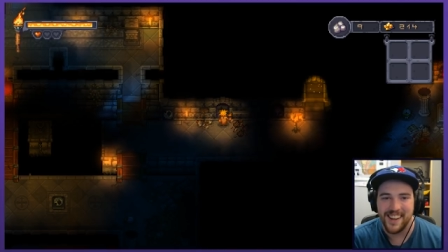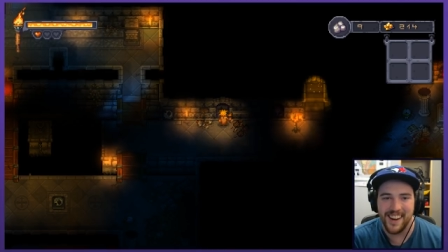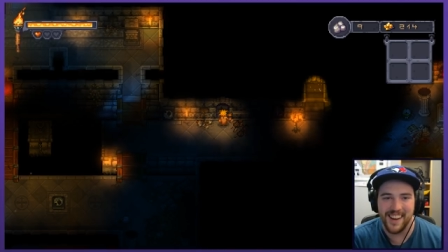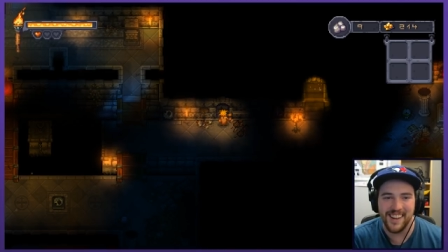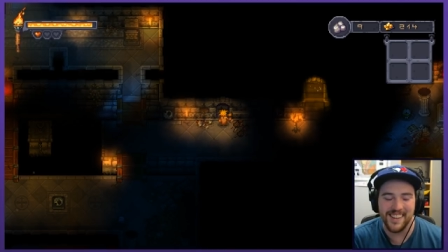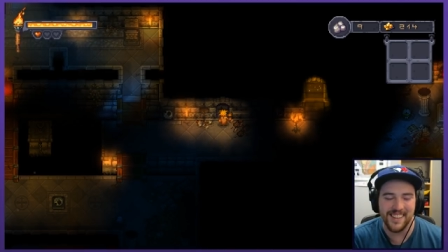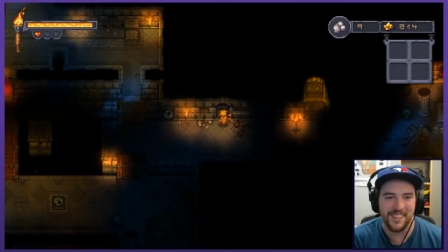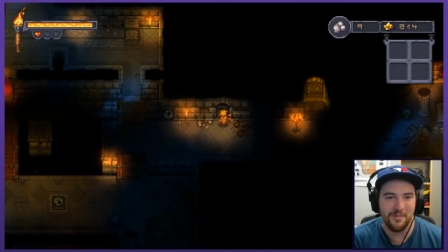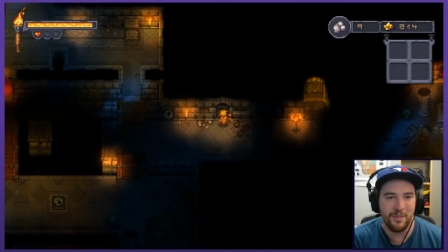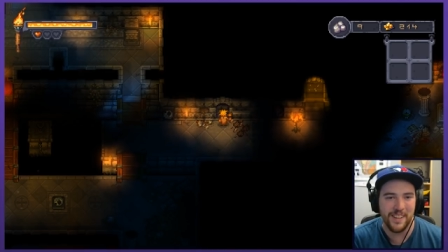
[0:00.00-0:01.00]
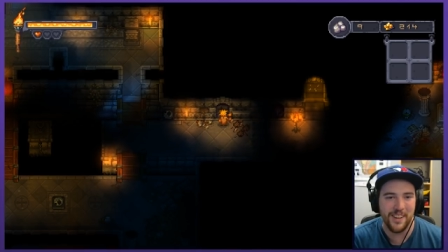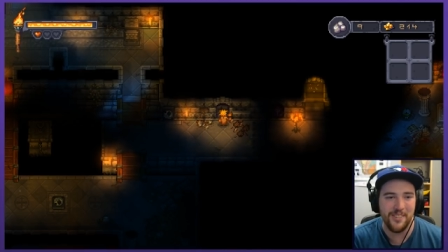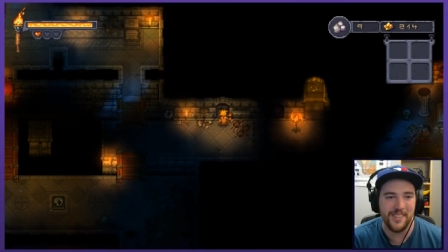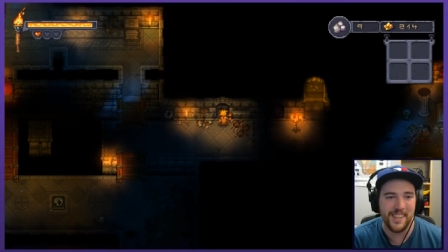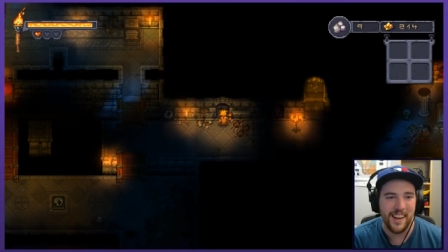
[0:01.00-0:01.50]
uh,
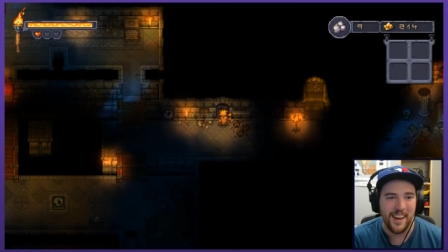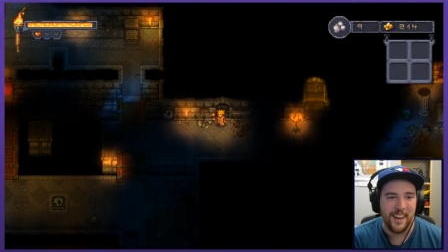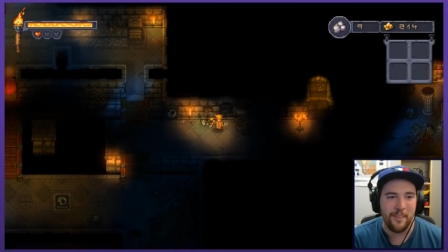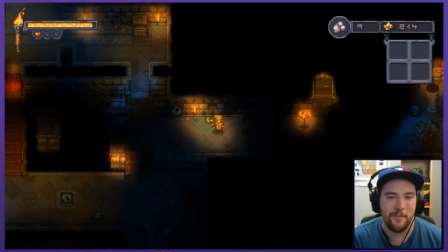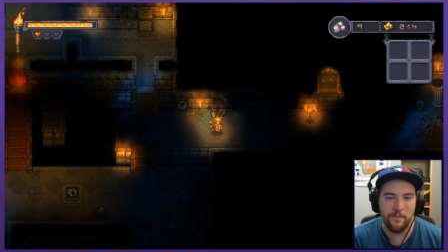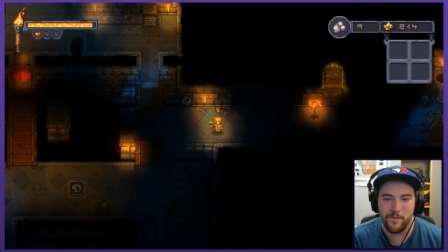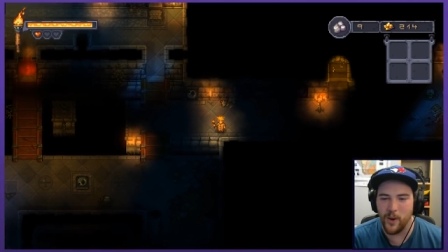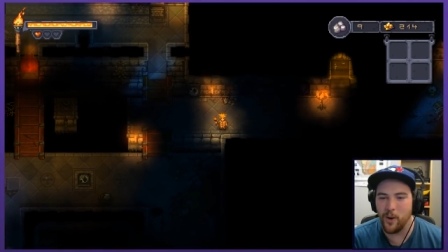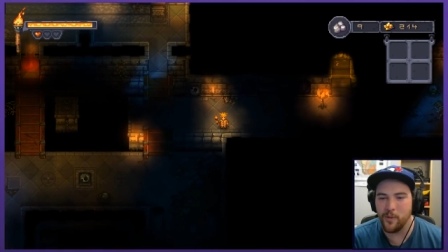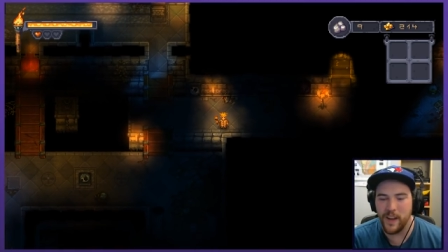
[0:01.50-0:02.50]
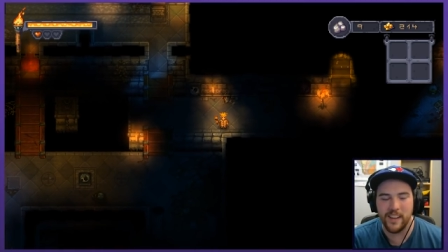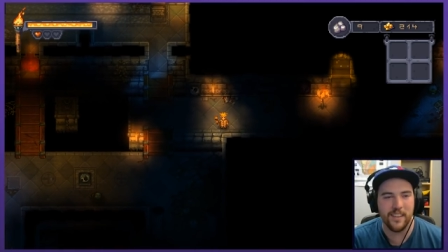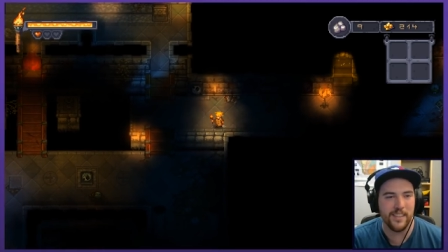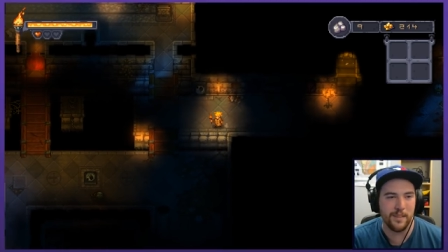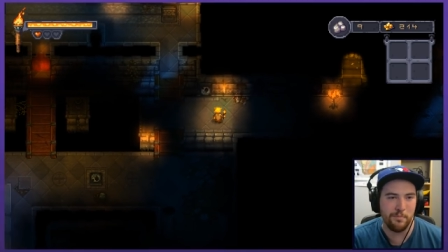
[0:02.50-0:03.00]
windows? Oh,
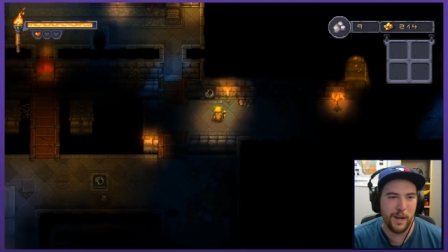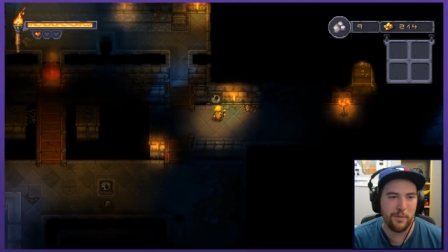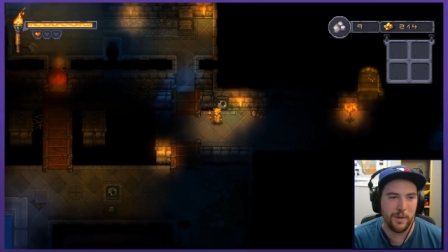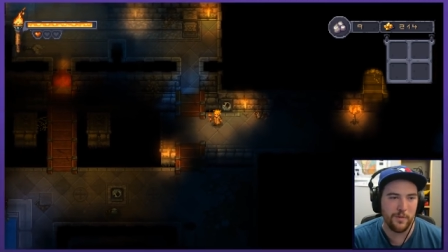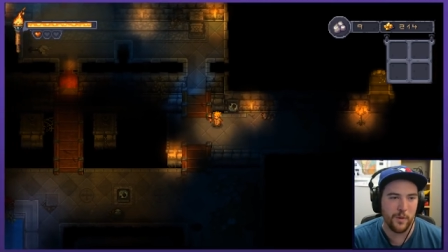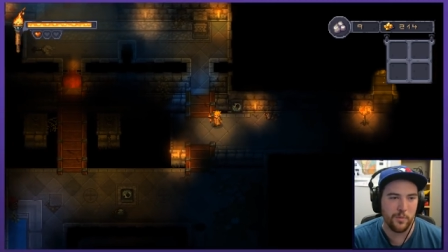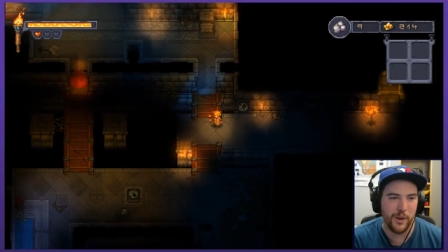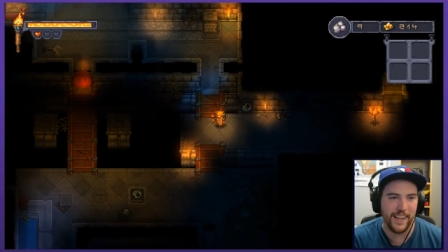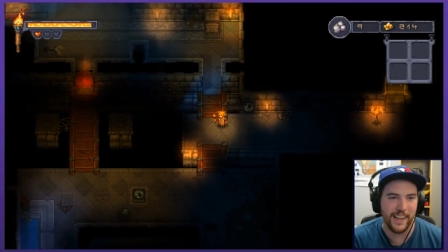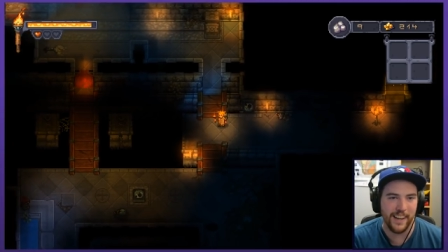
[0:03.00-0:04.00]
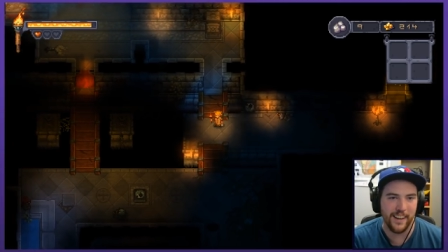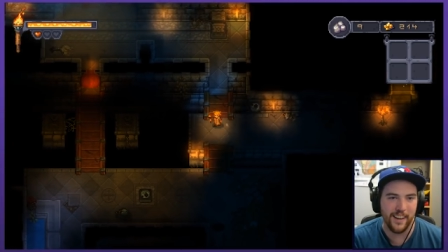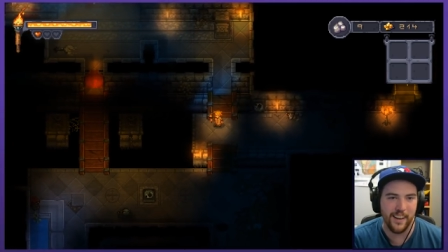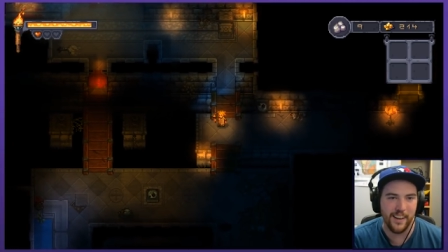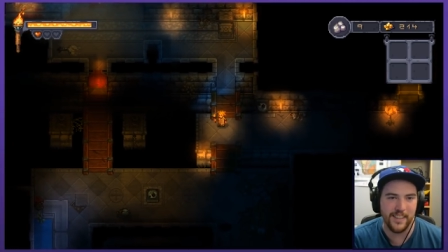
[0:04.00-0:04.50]
vandalism might have been for breaking
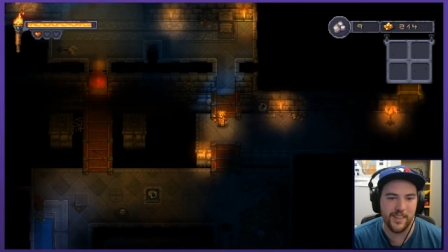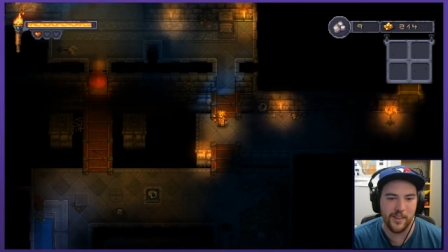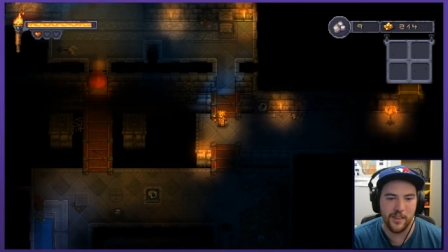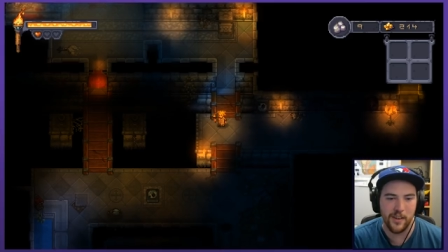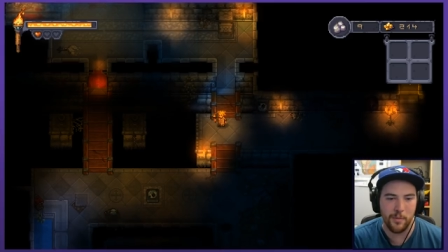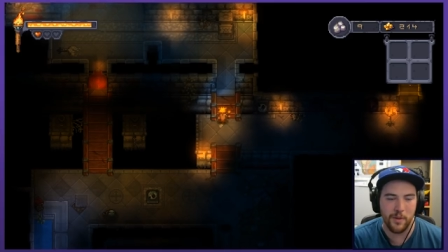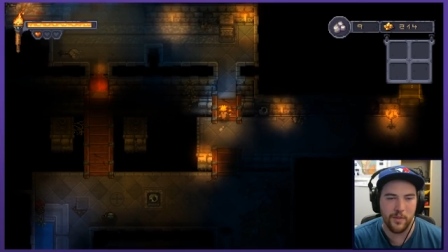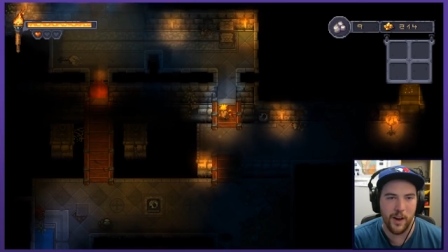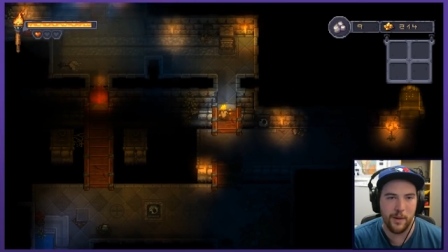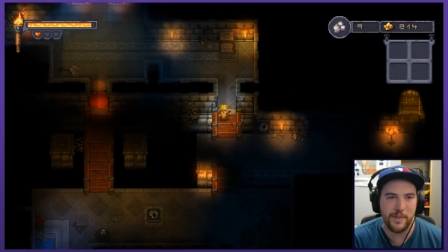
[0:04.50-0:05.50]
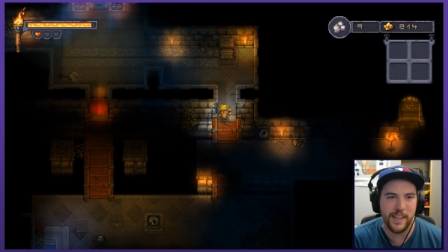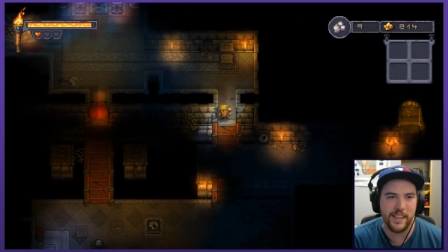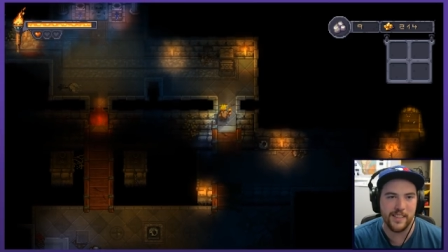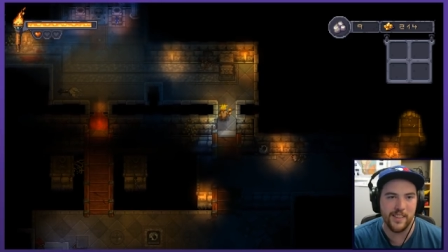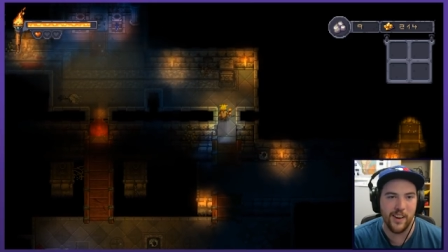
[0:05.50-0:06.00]
a certain number of
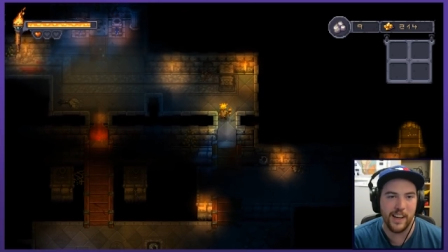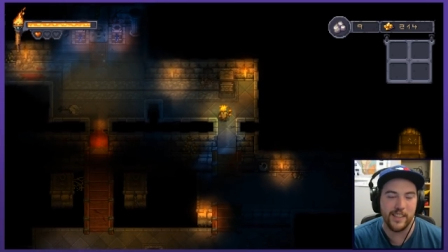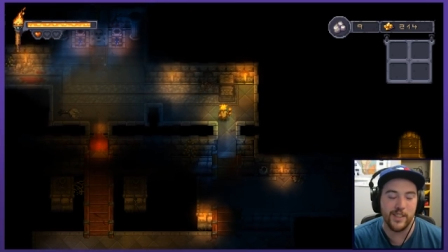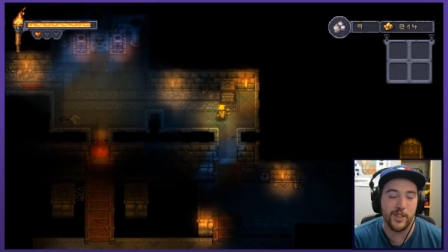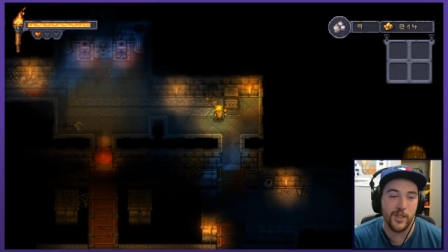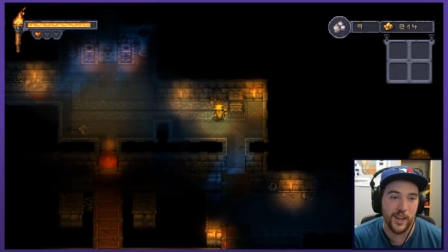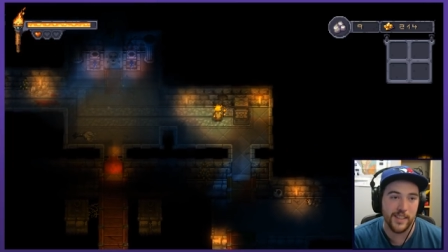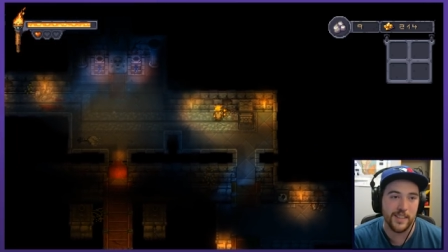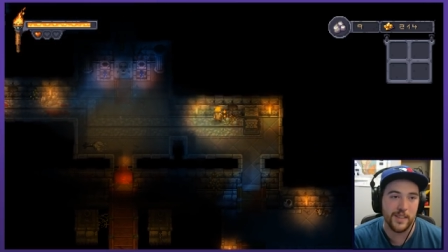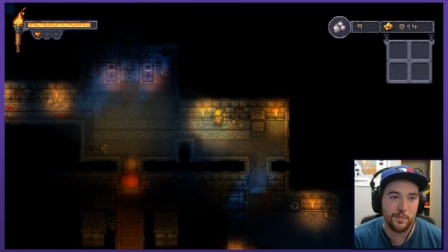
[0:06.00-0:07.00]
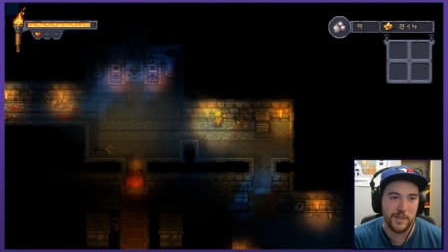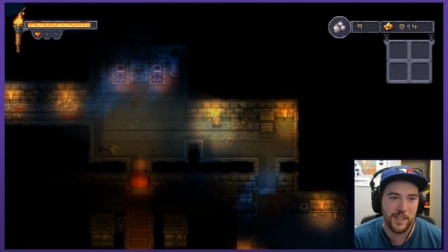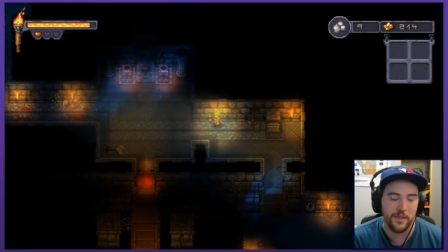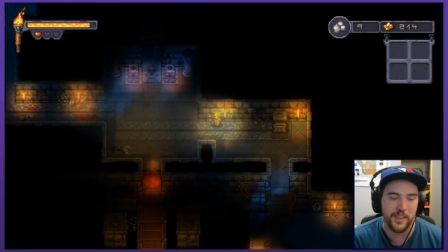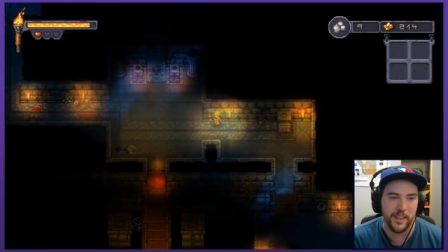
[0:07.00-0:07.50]
objects, not just
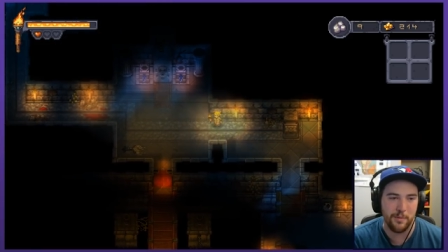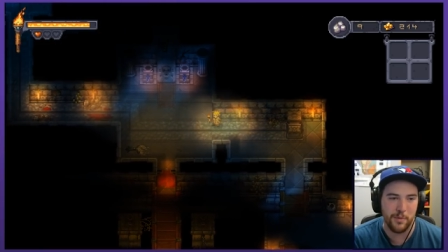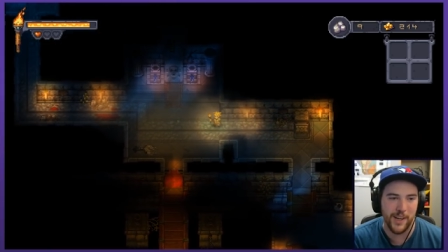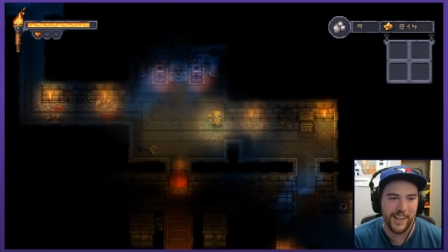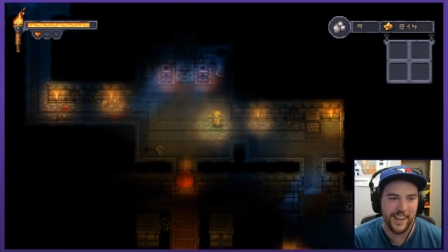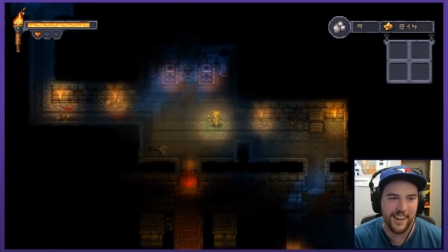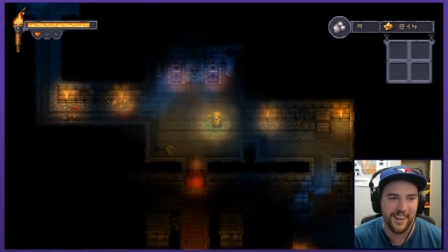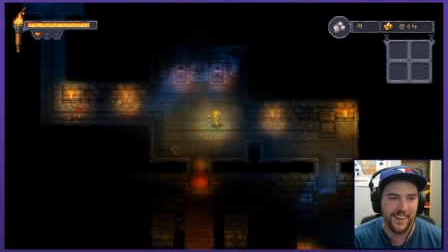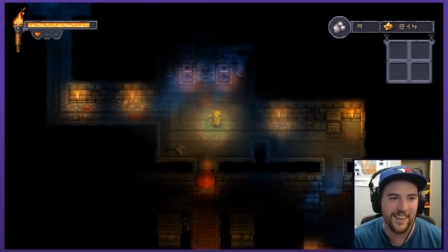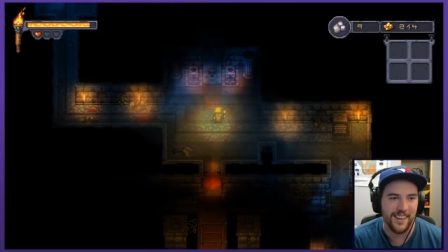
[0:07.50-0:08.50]
specifically breaking